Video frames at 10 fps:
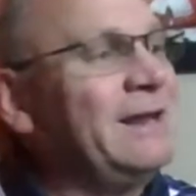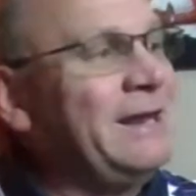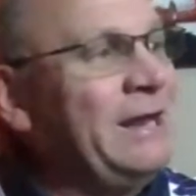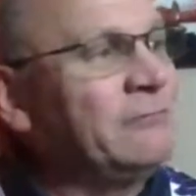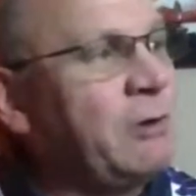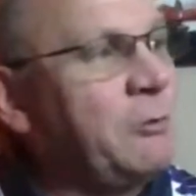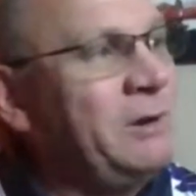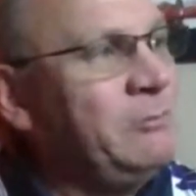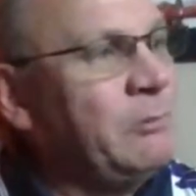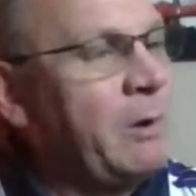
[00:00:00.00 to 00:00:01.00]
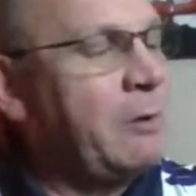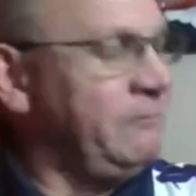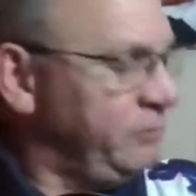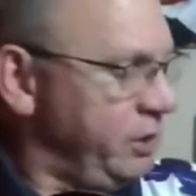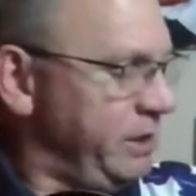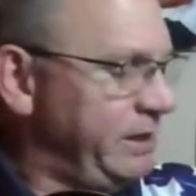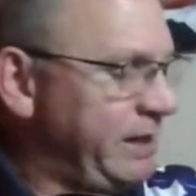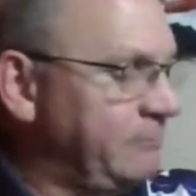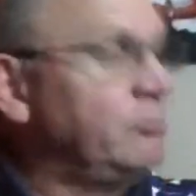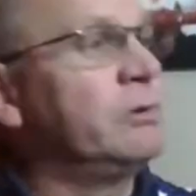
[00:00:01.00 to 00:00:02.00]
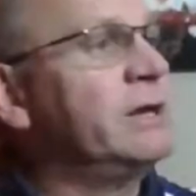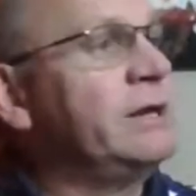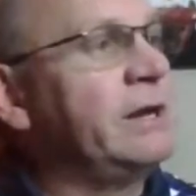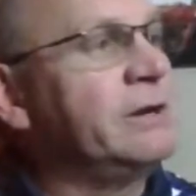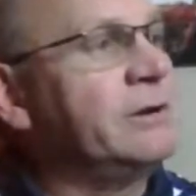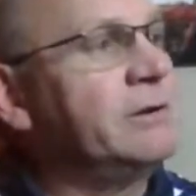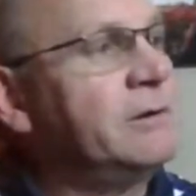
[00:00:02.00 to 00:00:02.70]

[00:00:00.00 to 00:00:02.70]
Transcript: Here's what we've done, and I'm going to get out of here.